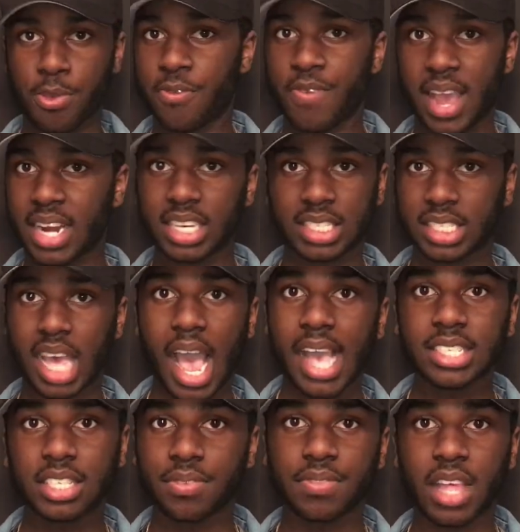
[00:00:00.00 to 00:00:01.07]
you find a
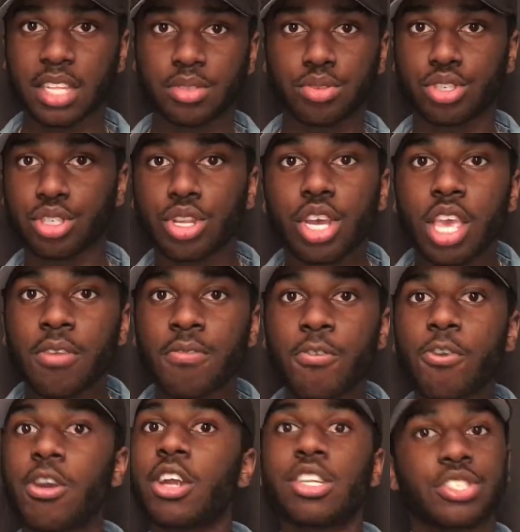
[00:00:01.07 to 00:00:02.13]
size if that's what you're looking
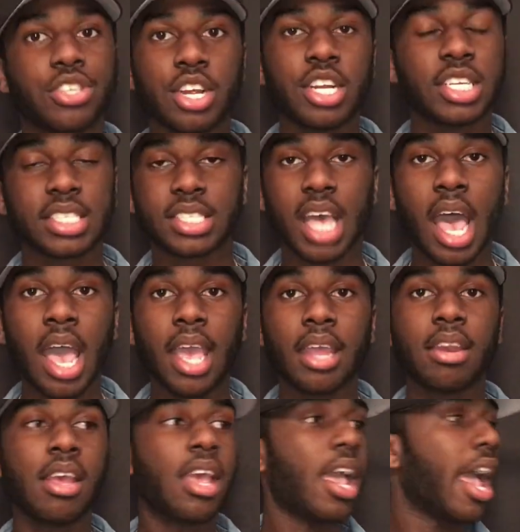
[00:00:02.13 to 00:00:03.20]
for, a certain design.